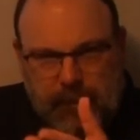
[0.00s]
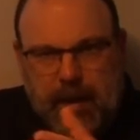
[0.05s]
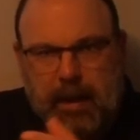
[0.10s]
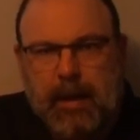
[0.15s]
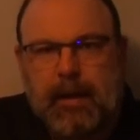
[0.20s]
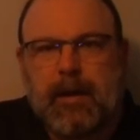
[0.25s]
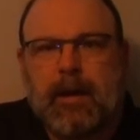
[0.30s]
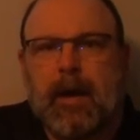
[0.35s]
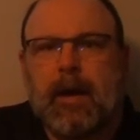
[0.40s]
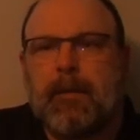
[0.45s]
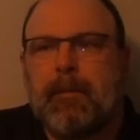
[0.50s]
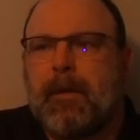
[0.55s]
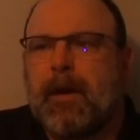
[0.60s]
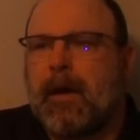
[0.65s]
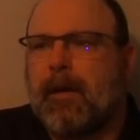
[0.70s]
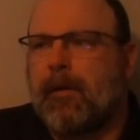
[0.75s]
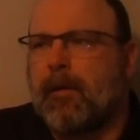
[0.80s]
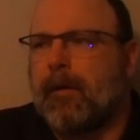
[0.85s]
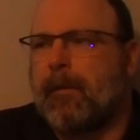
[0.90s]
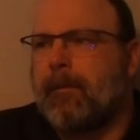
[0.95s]
and
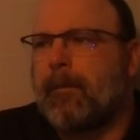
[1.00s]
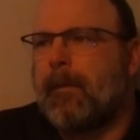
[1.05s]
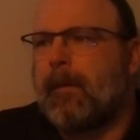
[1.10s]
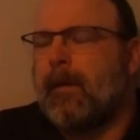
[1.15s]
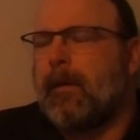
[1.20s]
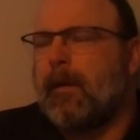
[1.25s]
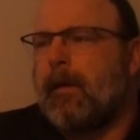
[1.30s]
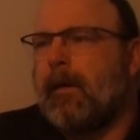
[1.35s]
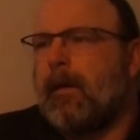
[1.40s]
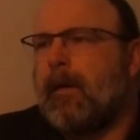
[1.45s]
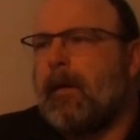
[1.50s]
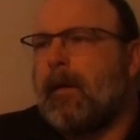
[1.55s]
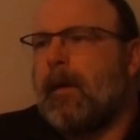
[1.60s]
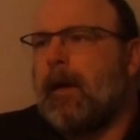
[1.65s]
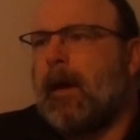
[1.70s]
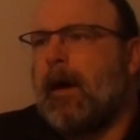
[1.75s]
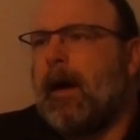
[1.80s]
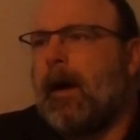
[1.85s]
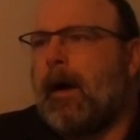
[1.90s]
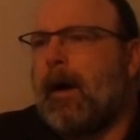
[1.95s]
gunpowder.
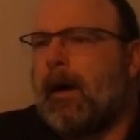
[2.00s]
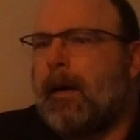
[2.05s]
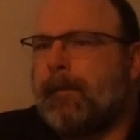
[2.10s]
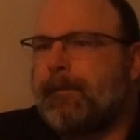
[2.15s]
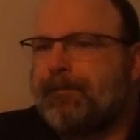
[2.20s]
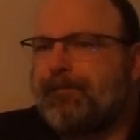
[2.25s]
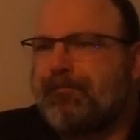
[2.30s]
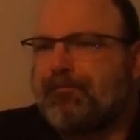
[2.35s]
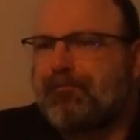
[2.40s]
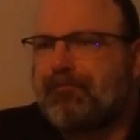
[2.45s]
Um,